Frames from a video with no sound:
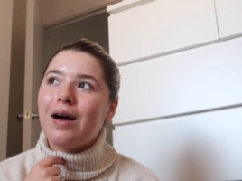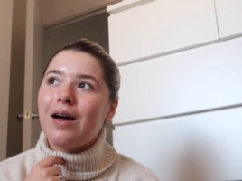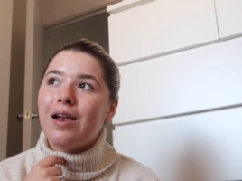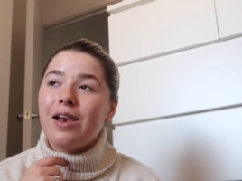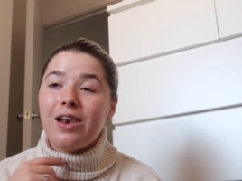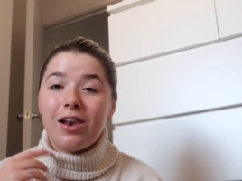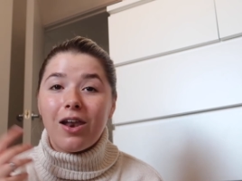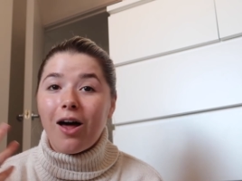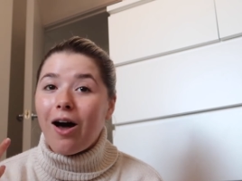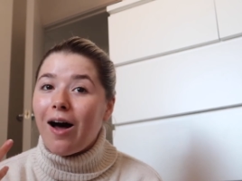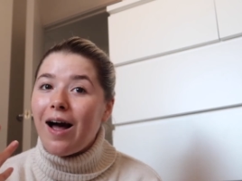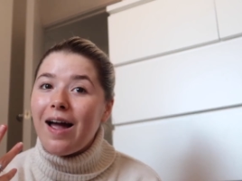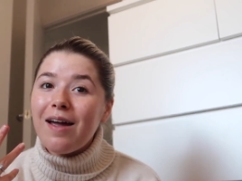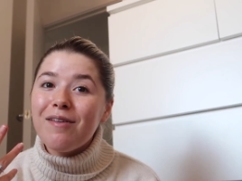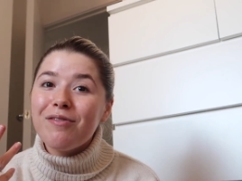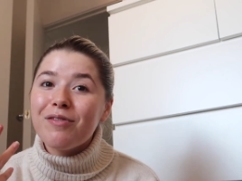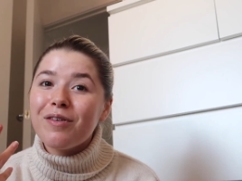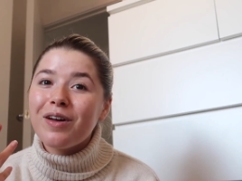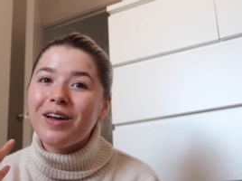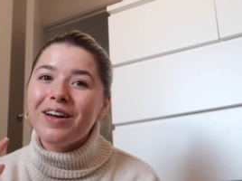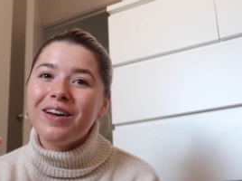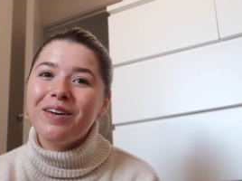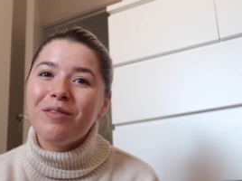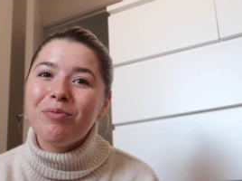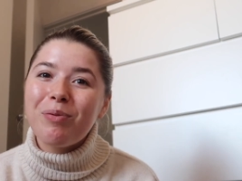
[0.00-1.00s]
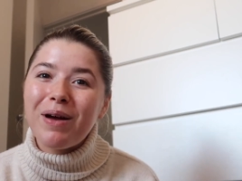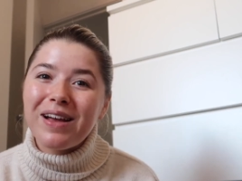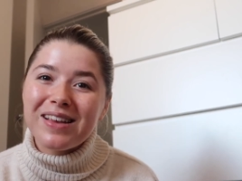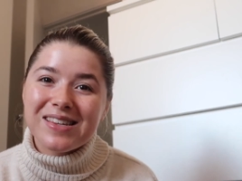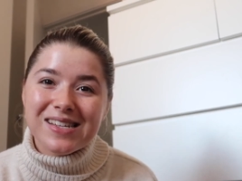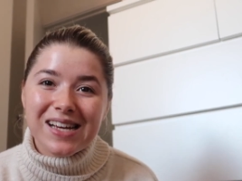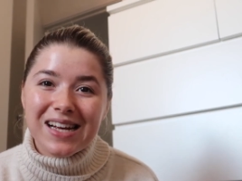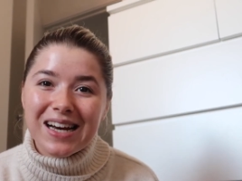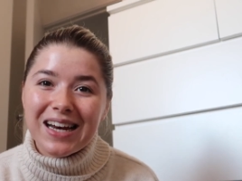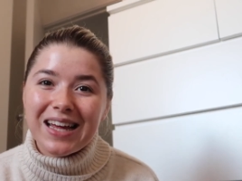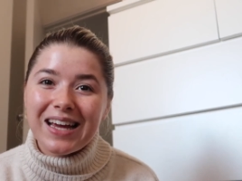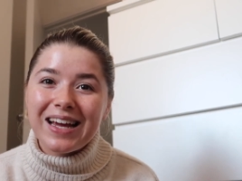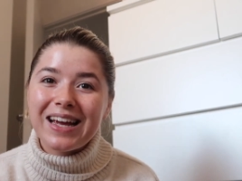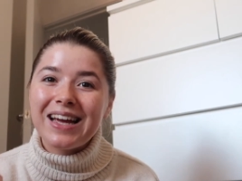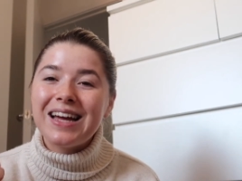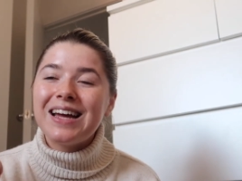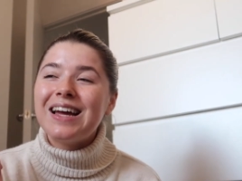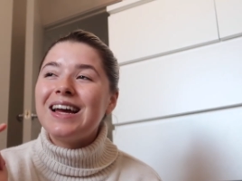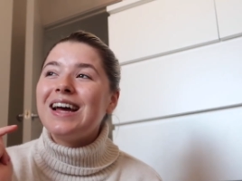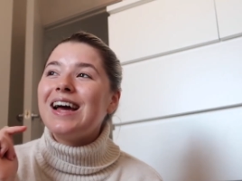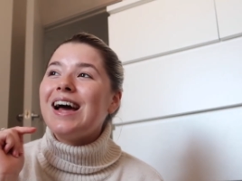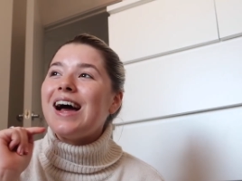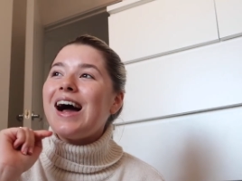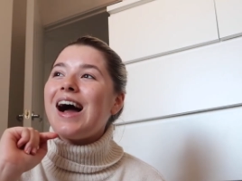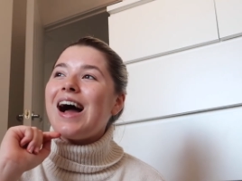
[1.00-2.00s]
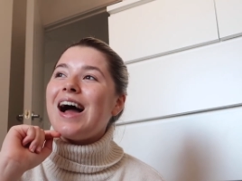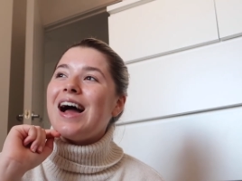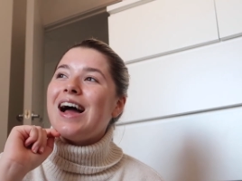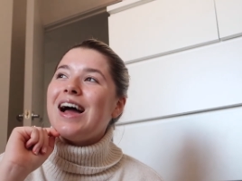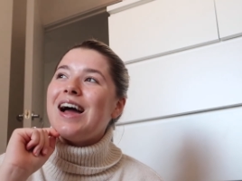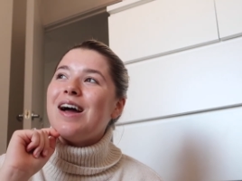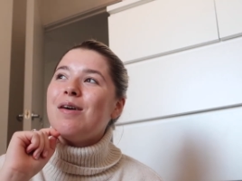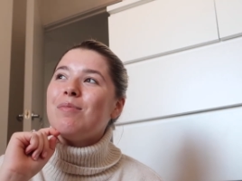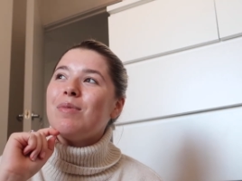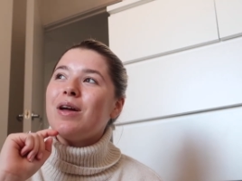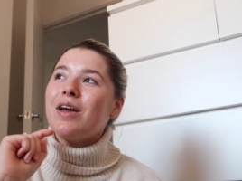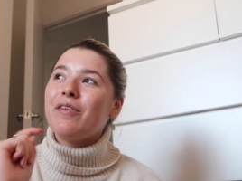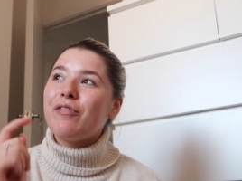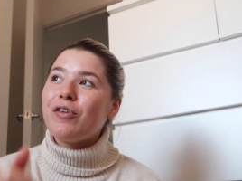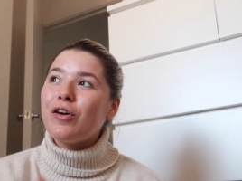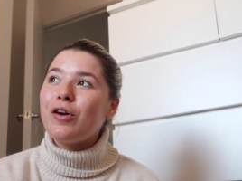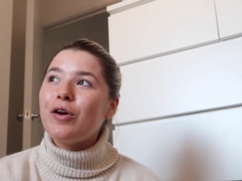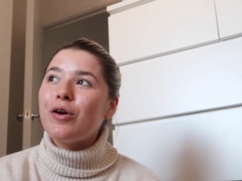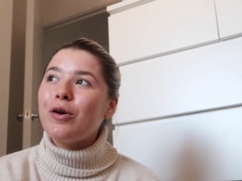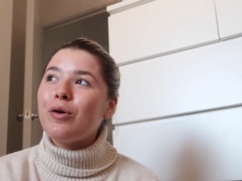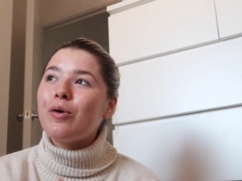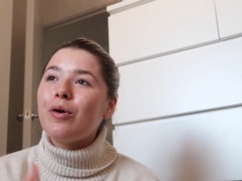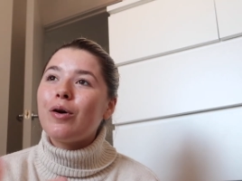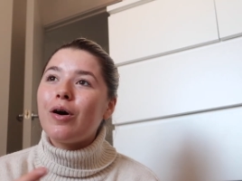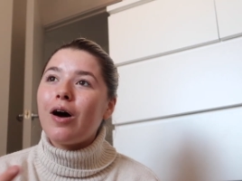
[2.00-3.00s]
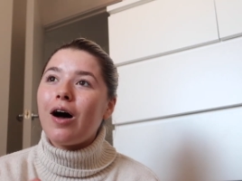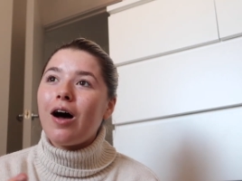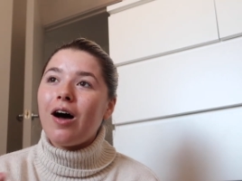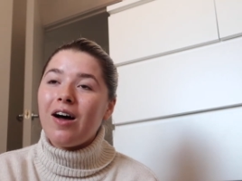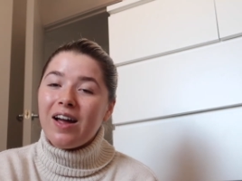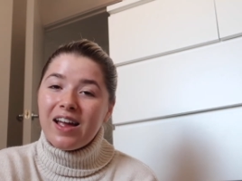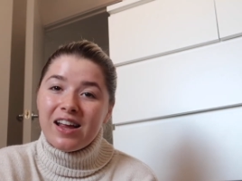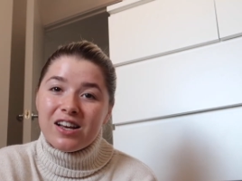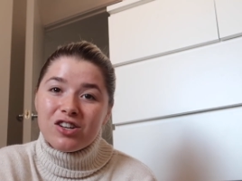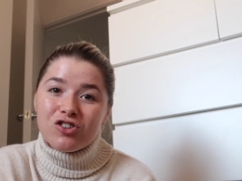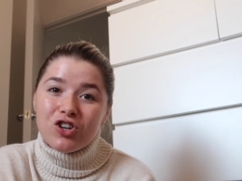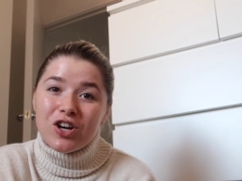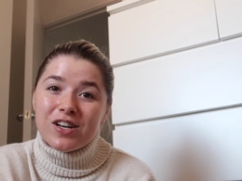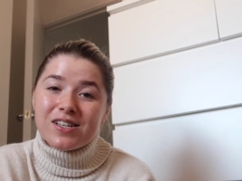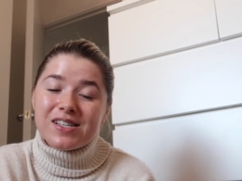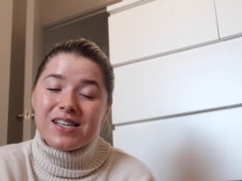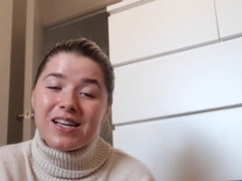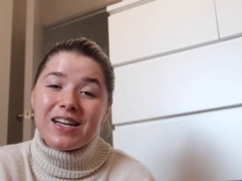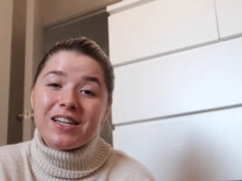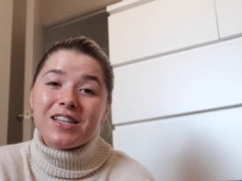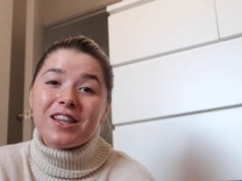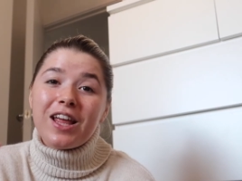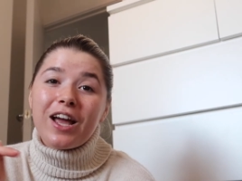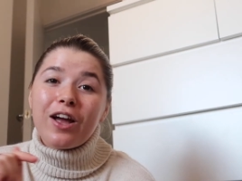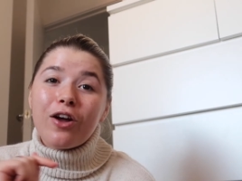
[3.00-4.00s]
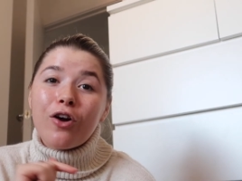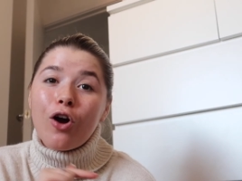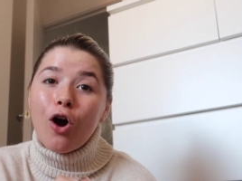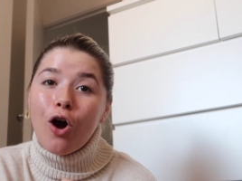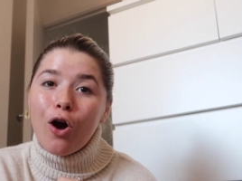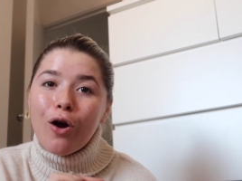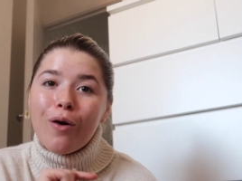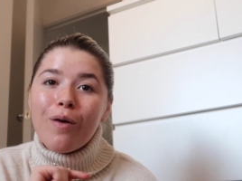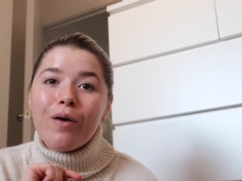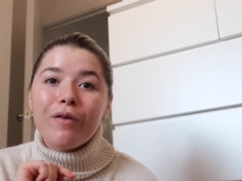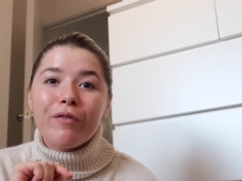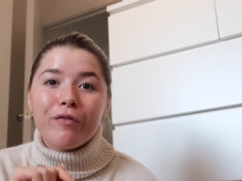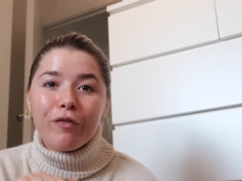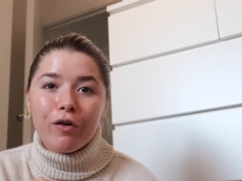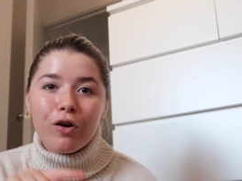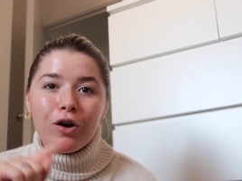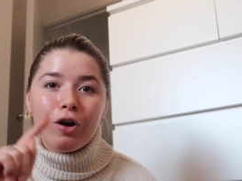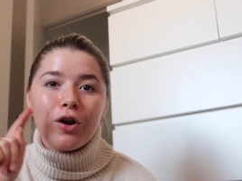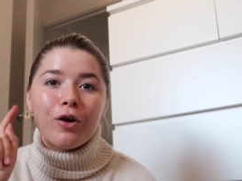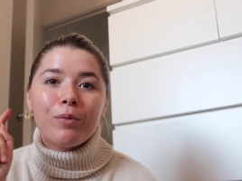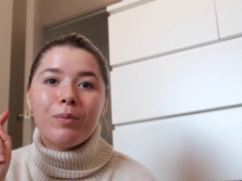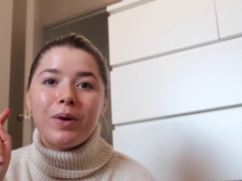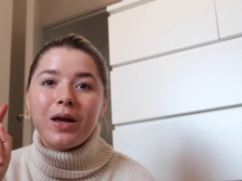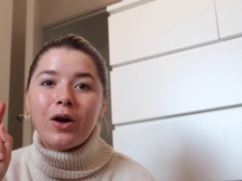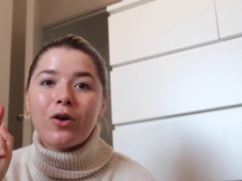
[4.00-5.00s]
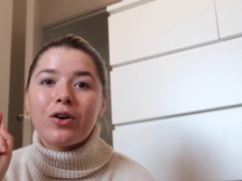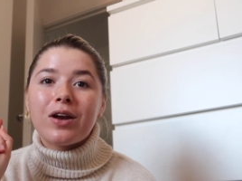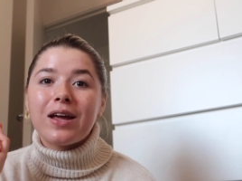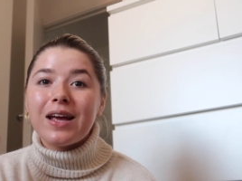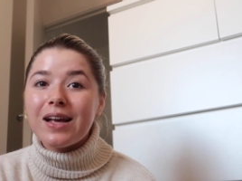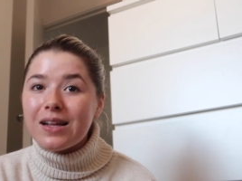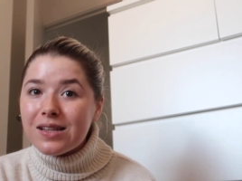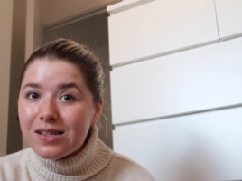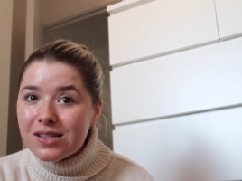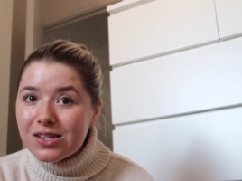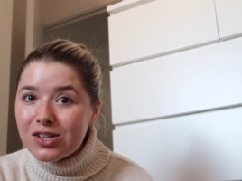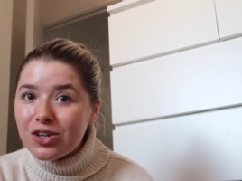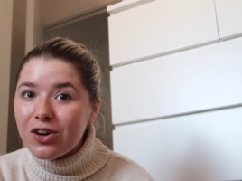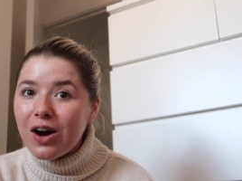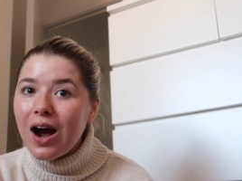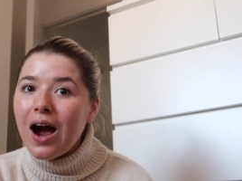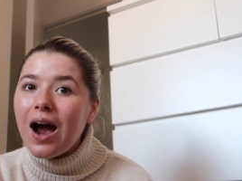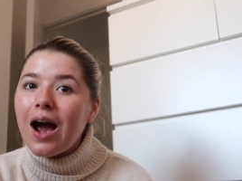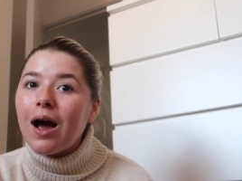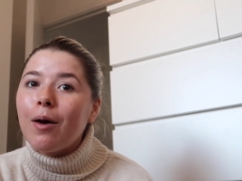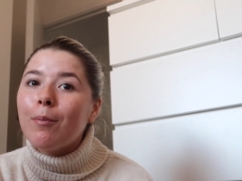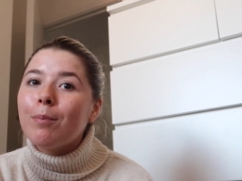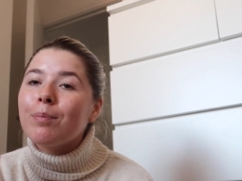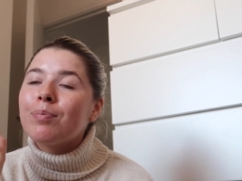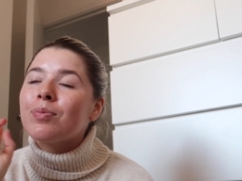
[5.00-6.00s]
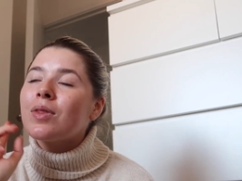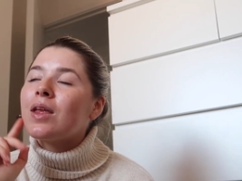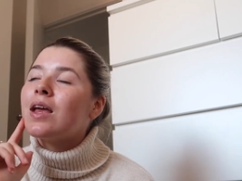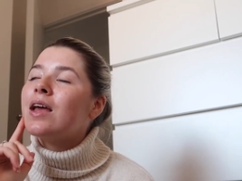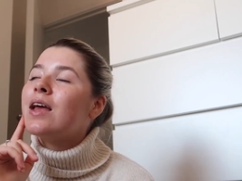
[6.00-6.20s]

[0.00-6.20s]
live, basically. If you are interested, then go follow me on Instagram.